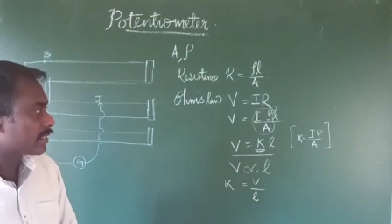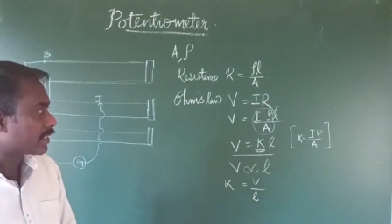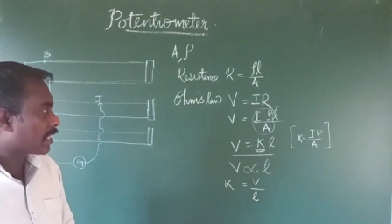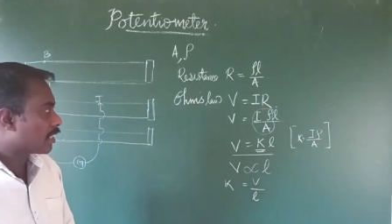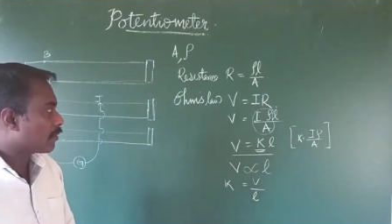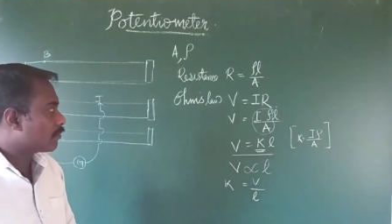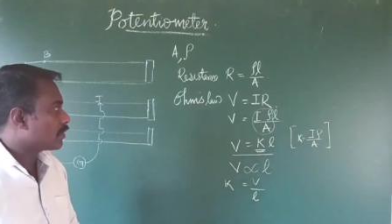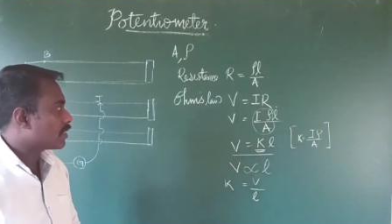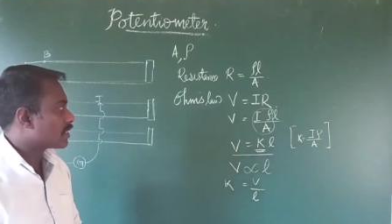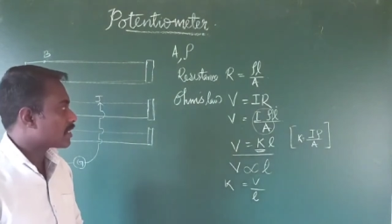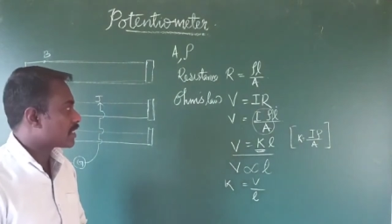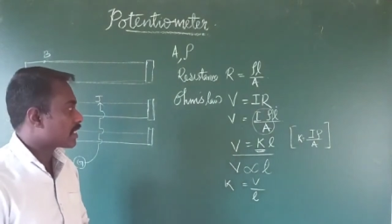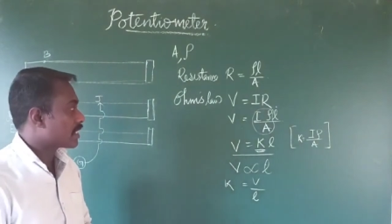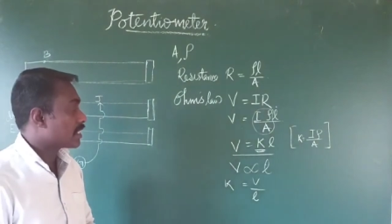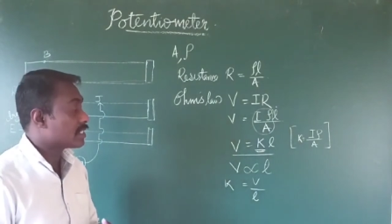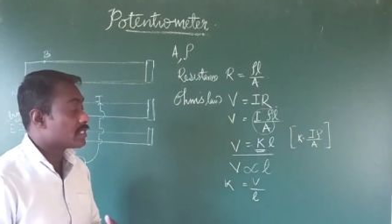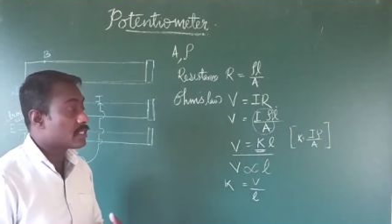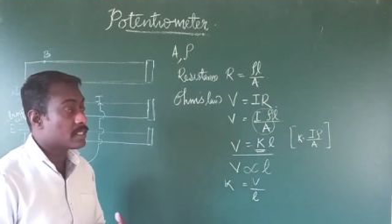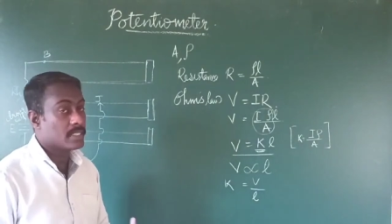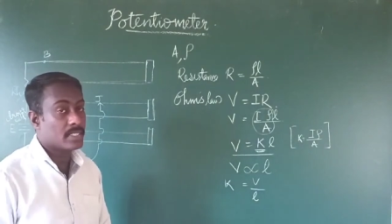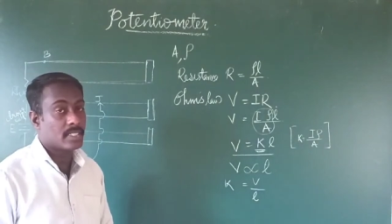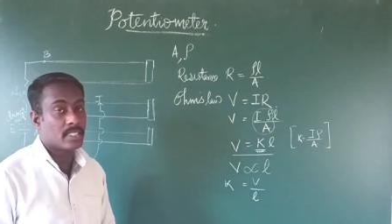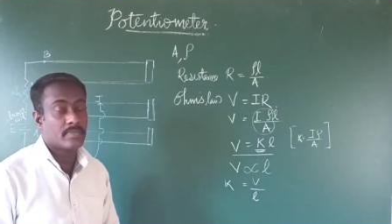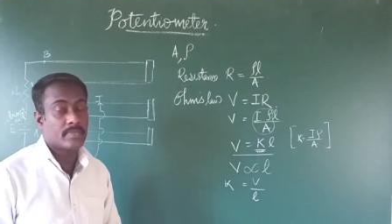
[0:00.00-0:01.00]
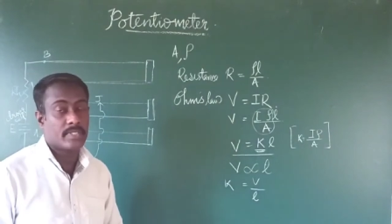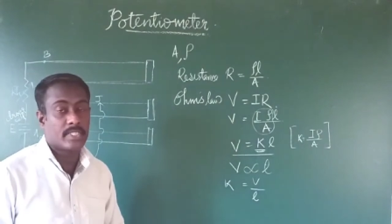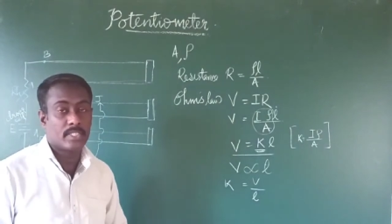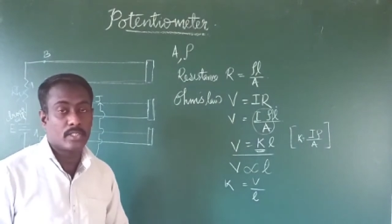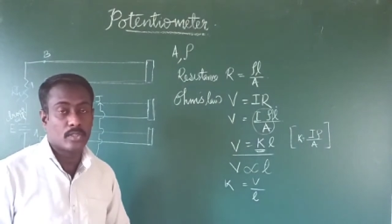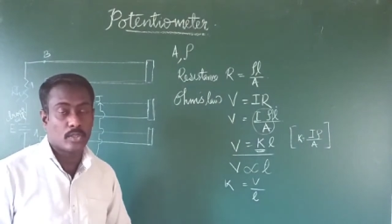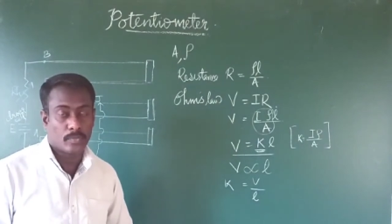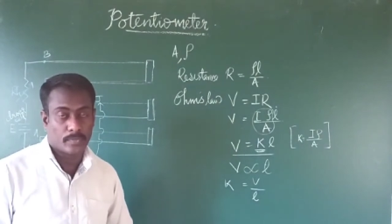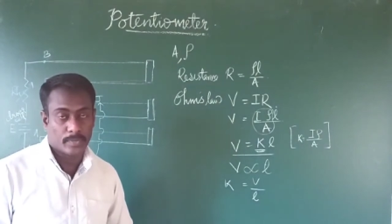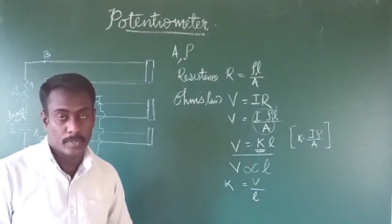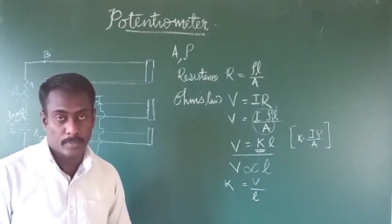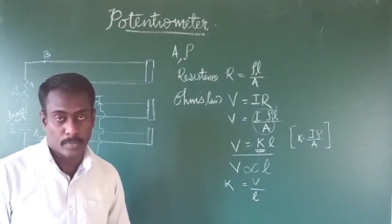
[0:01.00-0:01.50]
term, the
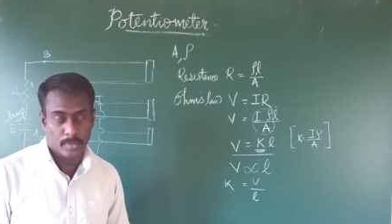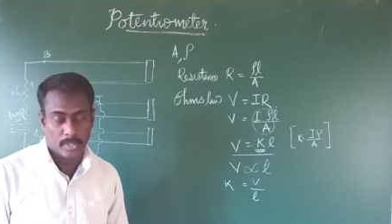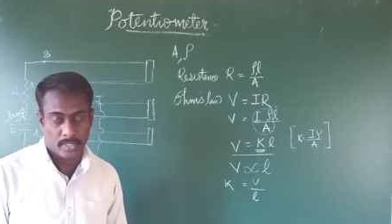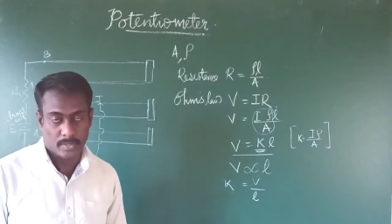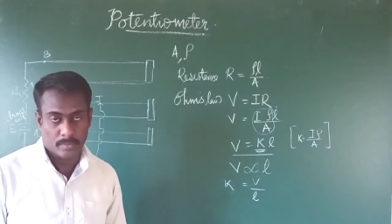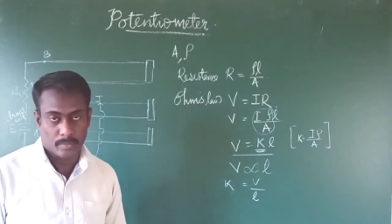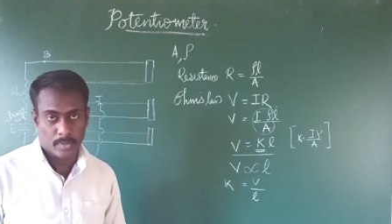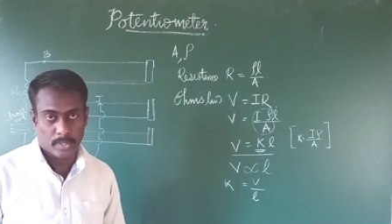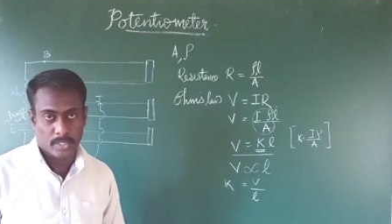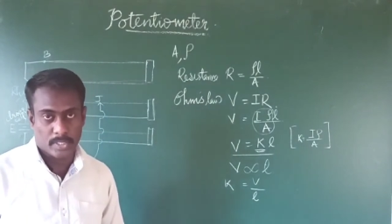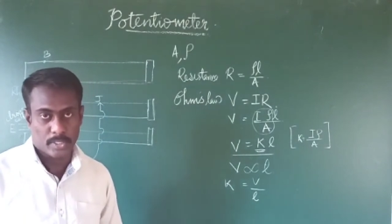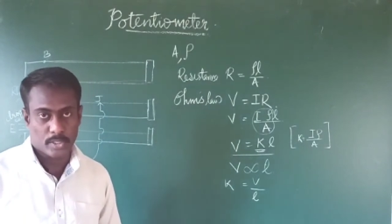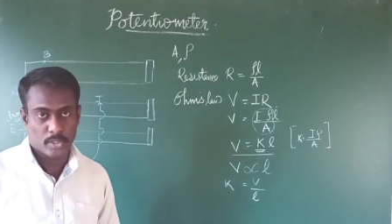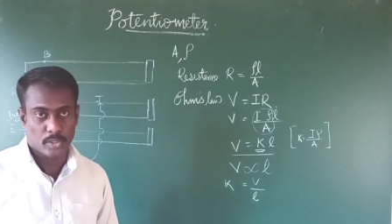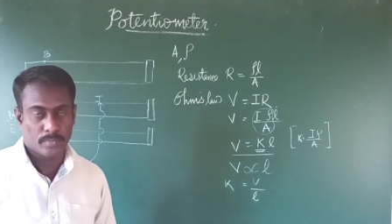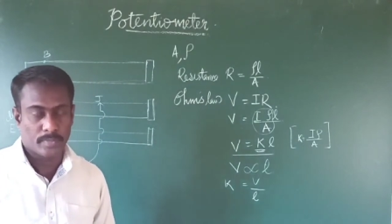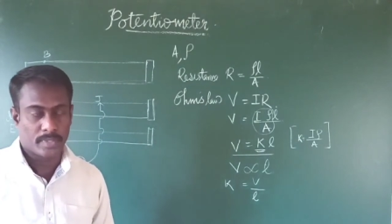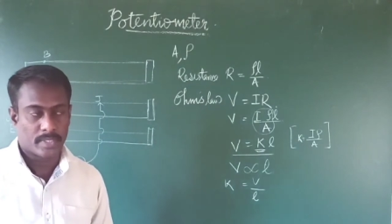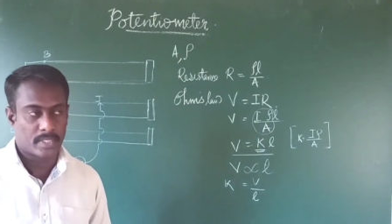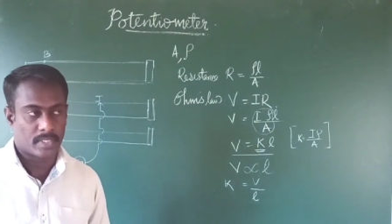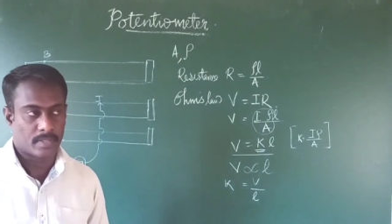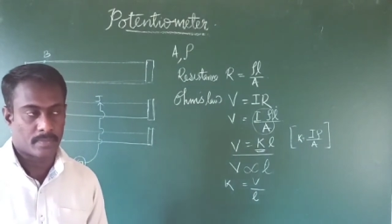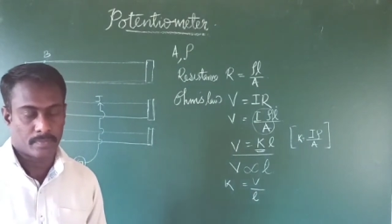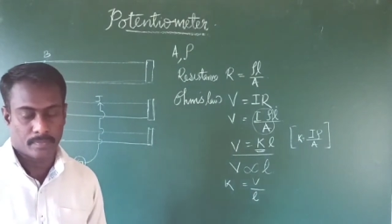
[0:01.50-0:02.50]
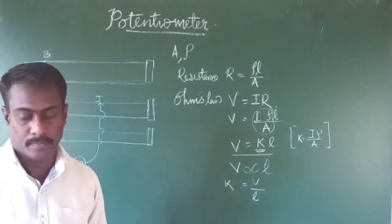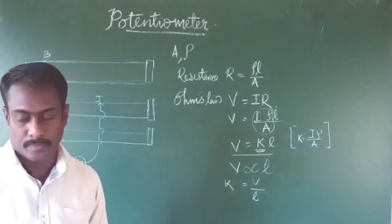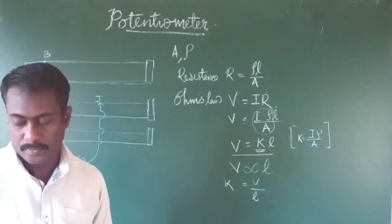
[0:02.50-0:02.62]
sensitivity of the potentiometer.